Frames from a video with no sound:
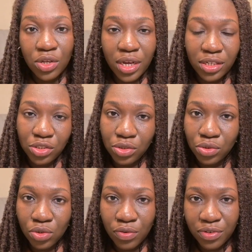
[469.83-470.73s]
You can choose
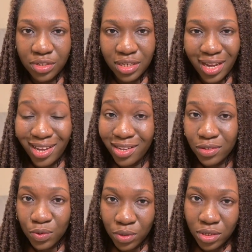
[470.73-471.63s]
to go for the
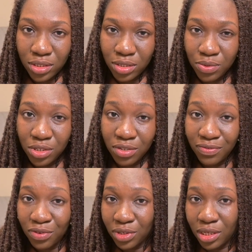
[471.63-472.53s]
highest quality, which is
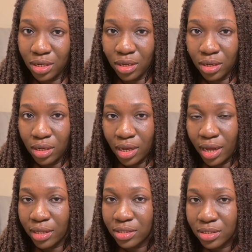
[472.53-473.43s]
4K
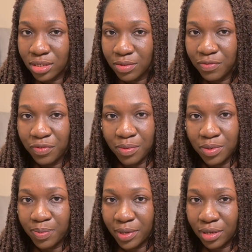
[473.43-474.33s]
at 60
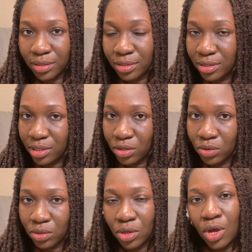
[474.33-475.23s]
frames per second.